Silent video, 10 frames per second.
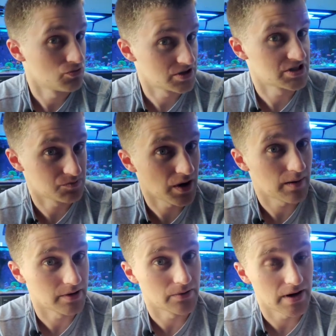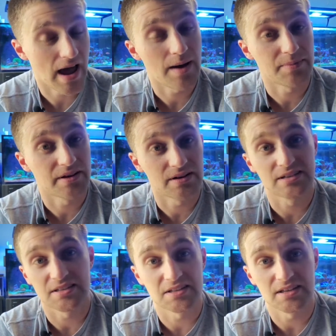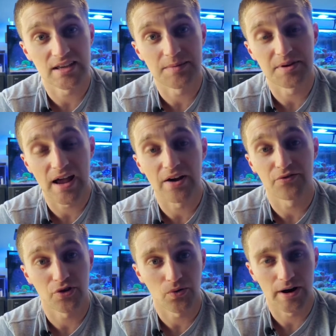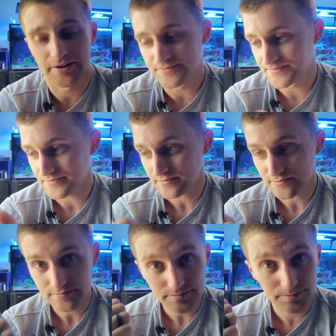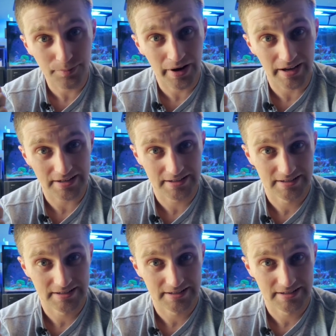which is probably what happened because I did keep it out for a while. But